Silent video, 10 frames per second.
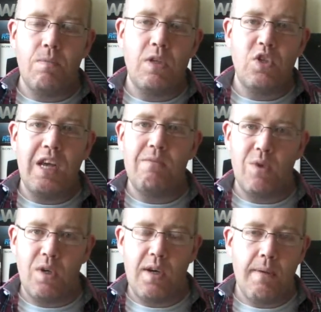
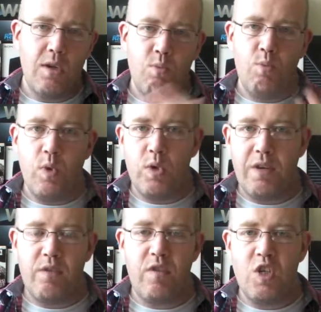general, no matter
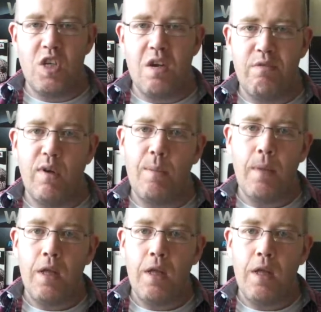whichever region you're from,